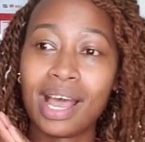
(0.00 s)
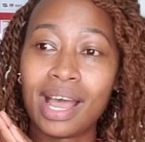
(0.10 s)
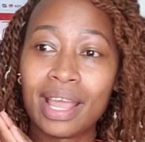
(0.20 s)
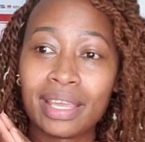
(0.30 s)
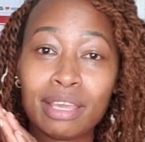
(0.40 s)

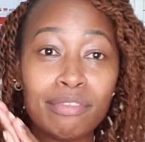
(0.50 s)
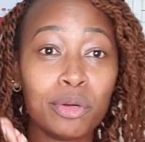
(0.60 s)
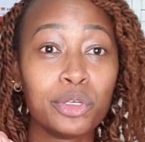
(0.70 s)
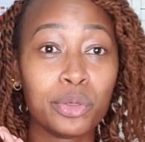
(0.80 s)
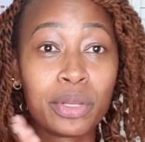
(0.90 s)
I give
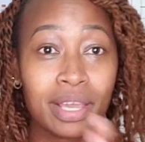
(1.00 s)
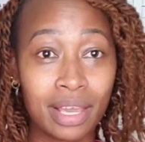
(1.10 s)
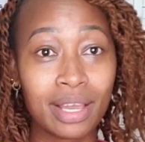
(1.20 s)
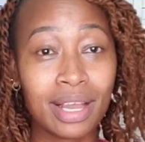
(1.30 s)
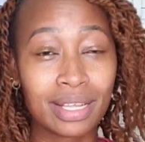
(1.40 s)
out your
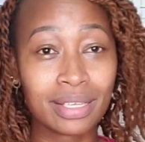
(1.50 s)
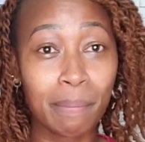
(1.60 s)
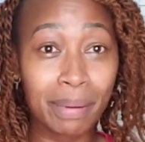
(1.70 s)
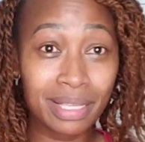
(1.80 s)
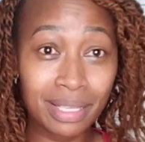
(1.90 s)
cake as a
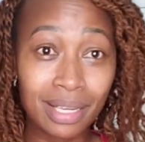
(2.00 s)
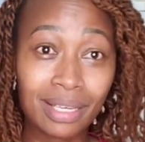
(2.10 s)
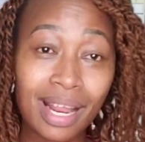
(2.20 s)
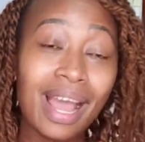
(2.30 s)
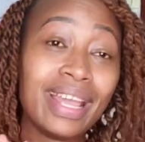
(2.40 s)

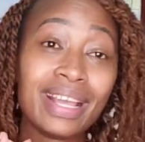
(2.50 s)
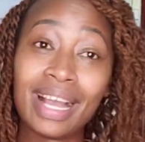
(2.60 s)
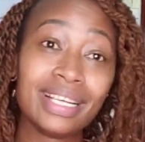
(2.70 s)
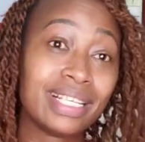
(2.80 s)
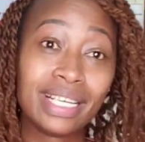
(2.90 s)
parcel. I
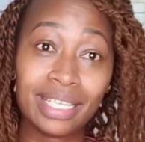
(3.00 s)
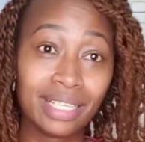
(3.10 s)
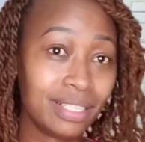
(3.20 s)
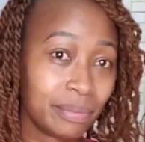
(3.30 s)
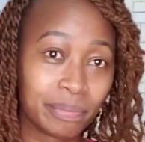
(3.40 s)
can't
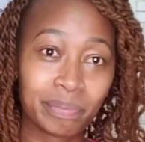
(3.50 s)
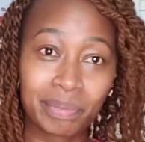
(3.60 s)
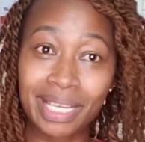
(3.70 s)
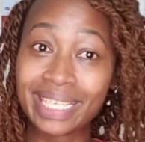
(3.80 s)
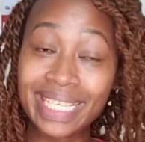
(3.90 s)
really
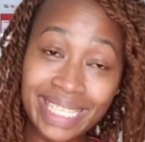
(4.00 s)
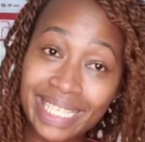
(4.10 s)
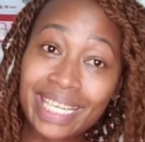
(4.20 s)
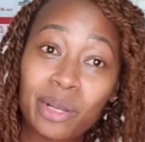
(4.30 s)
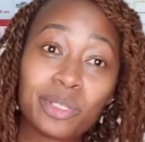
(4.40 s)

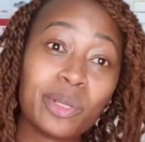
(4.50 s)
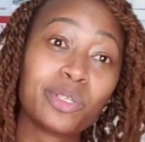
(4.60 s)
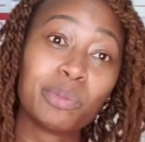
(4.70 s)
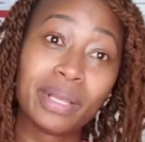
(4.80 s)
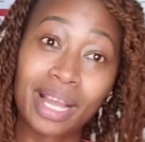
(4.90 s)
dictate how it's
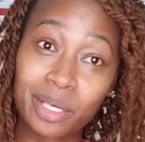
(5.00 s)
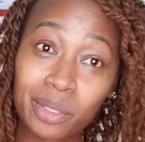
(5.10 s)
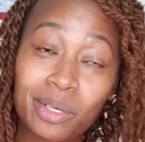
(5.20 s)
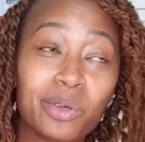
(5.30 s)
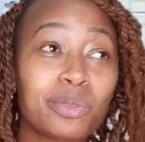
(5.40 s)
going to be
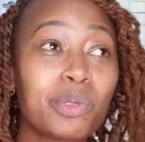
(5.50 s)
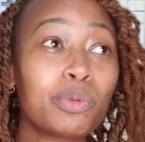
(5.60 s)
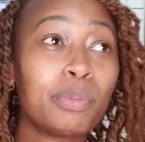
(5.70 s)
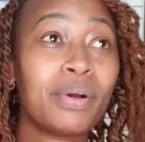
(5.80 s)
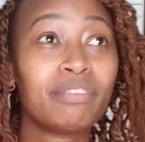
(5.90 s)
handled because
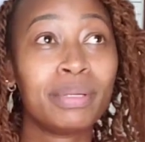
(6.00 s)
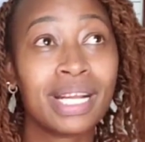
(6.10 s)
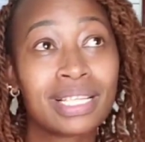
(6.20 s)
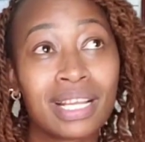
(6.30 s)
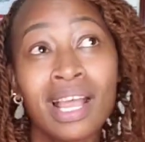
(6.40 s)
most people have
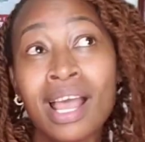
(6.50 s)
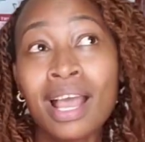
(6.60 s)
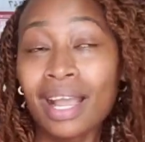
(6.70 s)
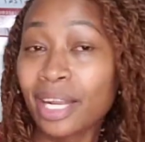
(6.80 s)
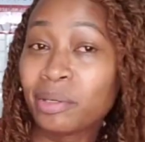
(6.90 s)
been asking,
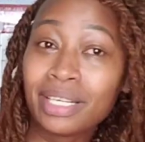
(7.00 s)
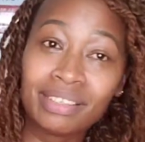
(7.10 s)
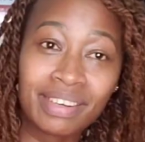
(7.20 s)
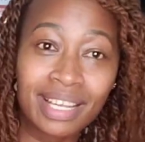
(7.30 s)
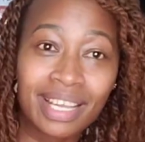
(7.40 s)
can you
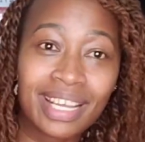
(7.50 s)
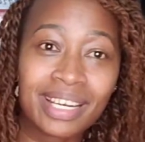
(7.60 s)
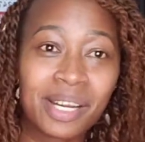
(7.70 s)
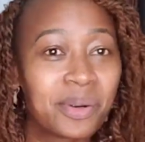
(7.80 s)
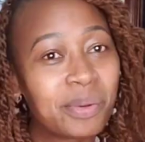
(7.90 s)
deliver cake
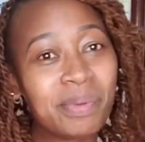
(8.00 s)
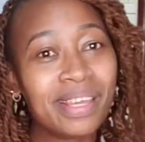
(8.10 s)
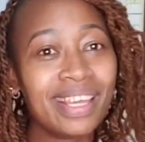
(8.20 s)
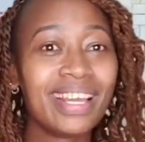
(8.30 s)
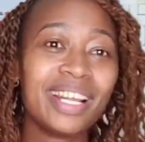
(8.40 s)
in
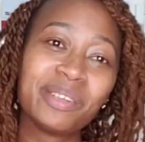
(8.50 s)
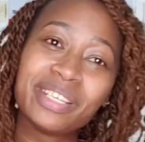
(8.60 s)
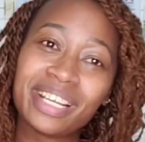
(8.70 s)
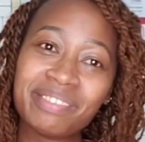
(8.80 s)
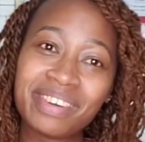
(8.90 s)
Nairobi? Can you
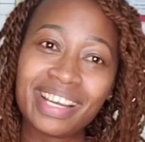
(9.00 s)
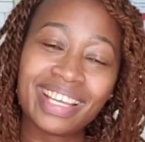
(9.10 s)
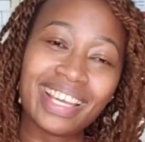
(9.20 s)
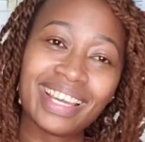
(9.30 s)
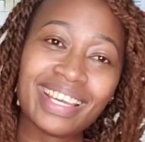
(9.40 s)
deliver
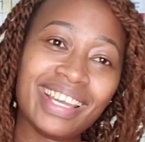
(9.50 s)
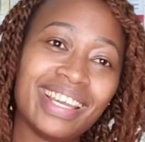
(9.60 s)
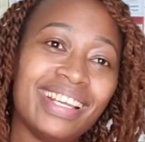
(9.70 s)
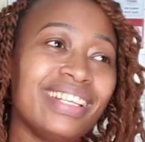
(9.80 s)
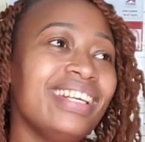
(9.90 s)
cake
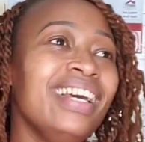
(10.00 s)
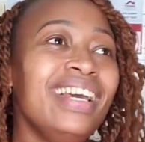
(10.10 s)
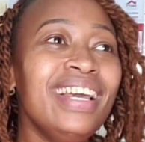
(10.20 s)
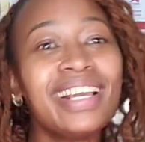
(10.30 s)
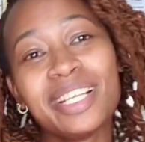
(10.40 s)
in
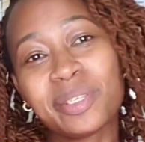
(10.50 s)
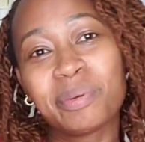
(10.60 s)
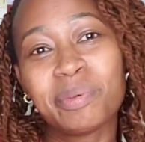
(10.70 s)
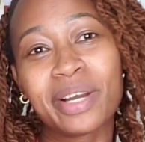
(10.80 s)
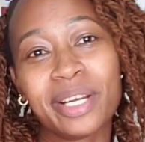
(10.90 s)

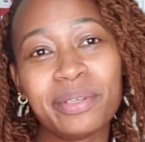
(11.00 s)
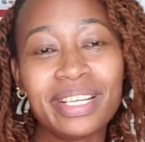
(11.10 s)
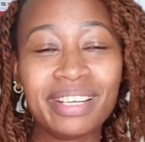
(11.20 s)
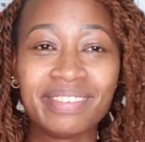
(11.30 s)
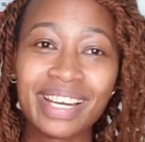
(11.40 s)
Kisumu? Can you
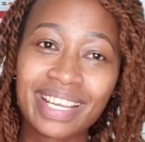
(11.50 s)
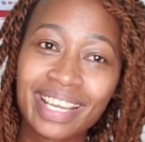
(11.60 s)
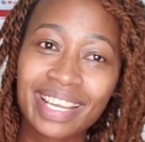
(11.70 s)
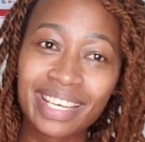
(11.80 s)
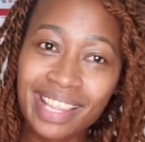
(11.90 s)
deliver
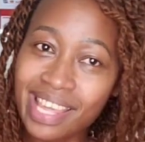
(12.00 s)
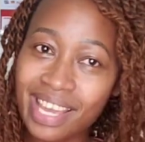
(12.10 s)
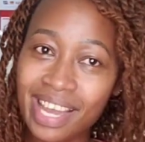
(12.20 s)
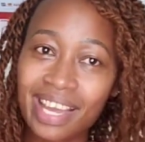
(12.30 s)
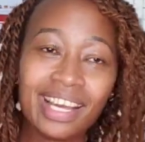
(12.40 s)
cake in
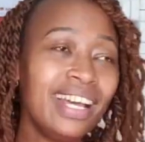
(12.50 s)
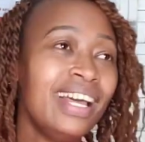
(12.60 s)
Thika?